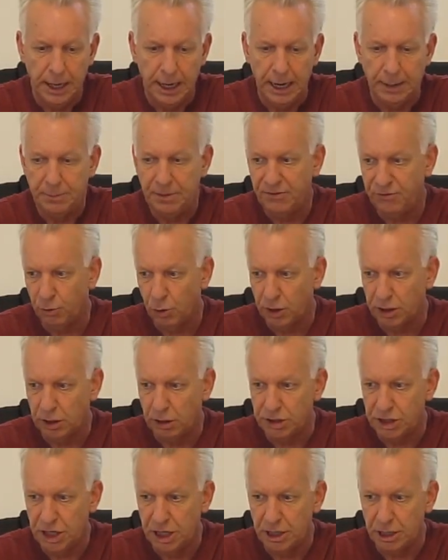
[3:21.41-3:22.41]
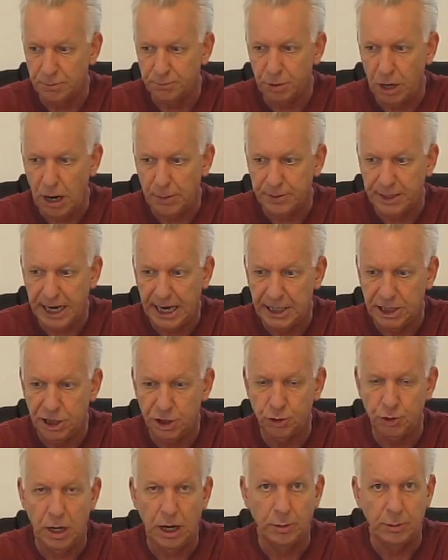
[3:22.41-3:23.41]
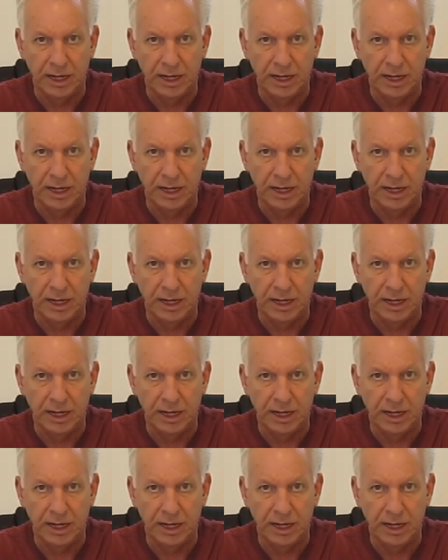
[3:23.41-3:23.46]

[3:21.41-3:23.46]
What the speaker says: and before it goes into the propagation tray.